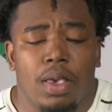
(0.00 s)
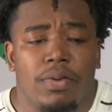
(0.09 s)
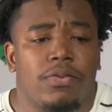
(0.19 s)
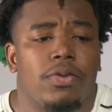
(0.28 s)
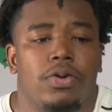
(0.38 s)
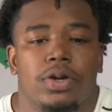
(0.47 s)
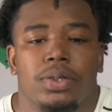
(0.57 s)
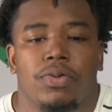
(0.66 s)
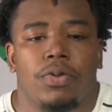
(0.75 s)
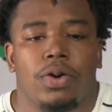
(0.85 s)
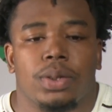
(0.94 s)
Of course,
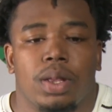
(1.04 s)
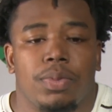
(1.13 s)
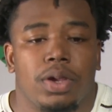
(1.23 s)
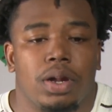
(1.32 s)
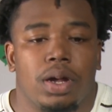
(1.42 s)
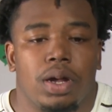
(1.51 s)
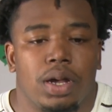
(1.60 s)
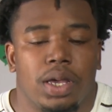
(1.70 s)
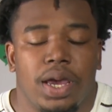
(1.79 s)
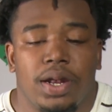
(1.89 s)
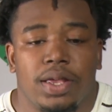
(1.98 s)
of course. I mean,
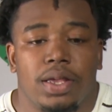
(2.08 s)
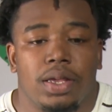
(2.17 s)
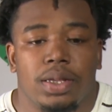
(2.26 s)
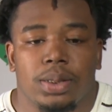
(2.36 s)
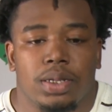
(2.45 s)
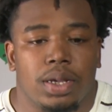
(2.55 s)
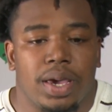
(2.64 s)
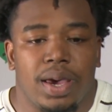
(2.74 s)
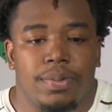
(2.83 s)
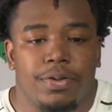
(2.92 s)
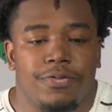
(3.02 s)
KD, he's a
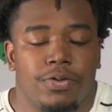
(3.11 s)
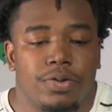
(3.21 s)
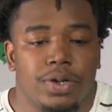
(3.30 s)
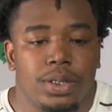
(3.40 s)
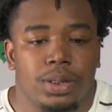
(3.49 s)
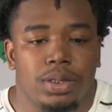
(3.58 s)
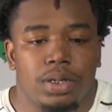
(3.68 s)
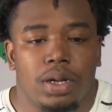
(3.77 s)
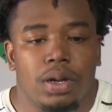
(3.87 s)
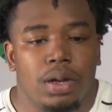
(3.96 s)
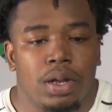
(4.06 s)
captain for a reason, you
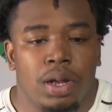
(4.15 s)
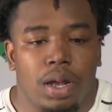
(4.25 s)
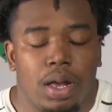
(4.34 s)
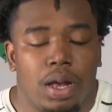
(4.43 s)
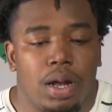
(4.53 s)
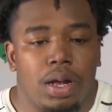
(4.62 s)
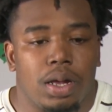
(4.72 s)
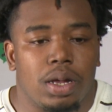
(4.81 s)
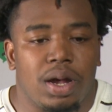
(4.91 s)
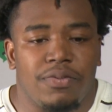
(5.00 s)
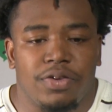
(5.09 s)
know?
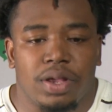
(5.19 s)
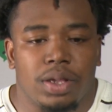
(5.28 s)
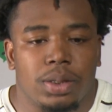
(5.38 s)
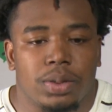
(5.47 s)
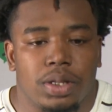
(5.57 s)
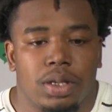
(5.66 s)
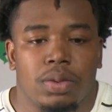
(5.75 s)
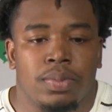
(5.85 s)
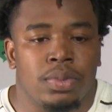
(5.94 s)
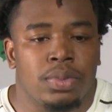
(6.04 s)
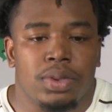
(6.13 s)
I feel like he's really
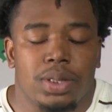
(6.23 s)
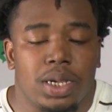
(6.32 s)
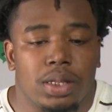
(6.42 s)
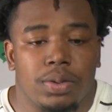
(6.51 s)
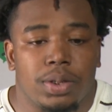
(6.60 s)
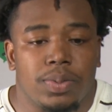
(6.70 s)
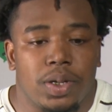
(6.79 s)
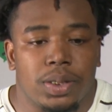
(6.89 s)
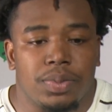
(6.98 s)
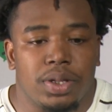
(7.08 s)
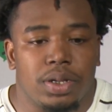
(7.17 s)
taking the
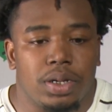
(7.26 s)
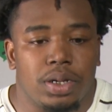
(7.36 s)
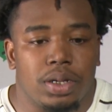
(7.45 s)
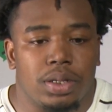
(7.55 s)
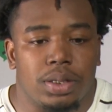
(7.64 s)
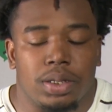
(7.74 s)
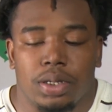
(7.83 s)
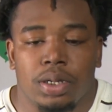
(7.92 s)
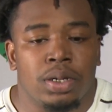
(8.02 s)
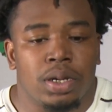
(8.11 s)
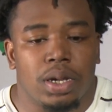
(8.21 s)
responsibility to
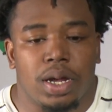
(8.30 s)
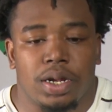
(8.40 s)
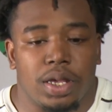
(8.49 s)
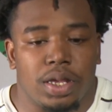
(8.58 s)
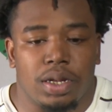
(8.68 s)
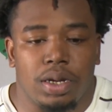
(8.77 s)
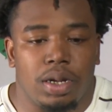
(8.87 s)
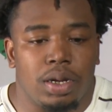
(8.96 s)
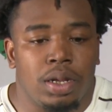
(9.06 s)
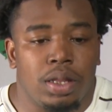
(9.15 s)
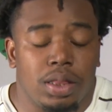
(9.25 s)
kind of get
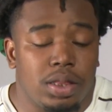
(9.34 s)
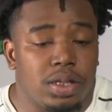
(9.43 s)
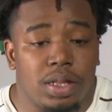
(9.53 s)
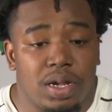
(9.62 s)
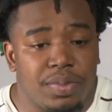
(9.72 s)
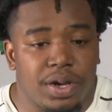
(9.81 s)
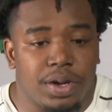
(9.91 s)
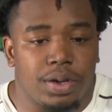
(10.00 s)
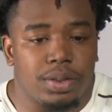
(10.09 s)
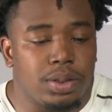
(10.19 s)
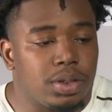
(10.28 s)
the
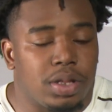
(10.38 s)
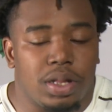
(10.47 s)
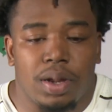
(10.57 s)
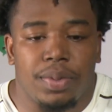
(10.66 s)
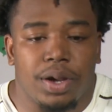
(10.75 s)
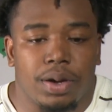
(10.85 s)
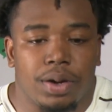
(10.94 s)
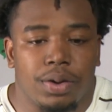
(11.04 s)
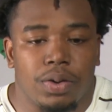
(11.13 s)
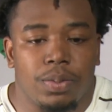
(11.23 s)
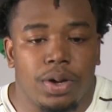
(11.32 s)
linebacker
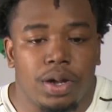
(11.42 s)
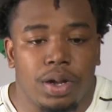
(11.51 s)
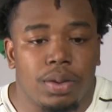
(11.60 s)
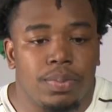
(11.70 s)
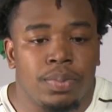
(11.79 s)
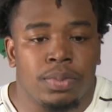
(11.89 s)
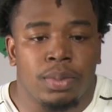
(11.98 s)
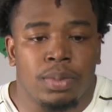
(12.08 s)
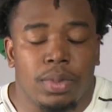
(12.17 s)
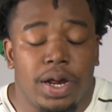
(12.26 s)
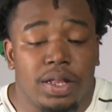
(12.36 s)
group
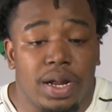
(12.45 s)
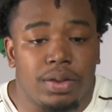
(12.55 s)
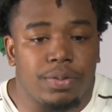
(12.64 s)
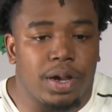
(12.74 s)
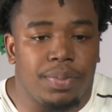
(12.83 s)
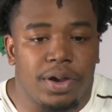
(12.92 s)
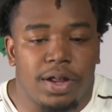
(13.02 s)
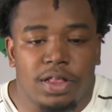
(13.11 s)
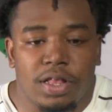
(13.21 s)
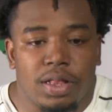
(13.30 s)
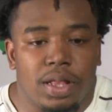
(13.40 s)
headed down the right
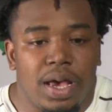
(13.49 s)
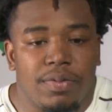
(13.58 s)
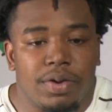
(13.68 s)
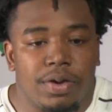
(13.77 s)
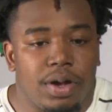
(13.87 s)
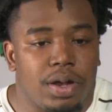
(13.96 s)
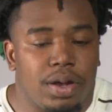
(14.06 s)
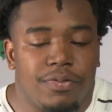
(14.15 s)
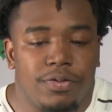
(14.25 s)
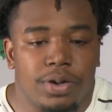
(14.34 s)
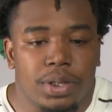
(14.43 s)
path, having a
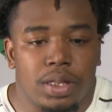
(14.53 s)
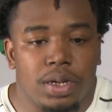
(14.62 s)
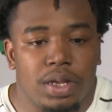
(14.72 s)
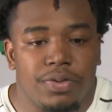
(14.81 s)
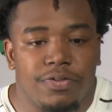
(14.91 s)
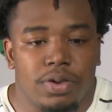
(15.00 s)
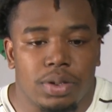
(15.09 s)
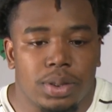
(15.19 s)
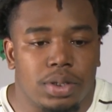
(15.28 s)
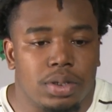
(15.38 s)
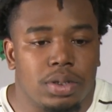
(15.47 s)
voice on the
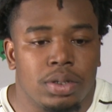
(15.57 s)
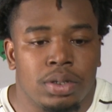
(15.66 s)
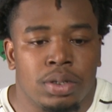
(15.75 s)
defense, and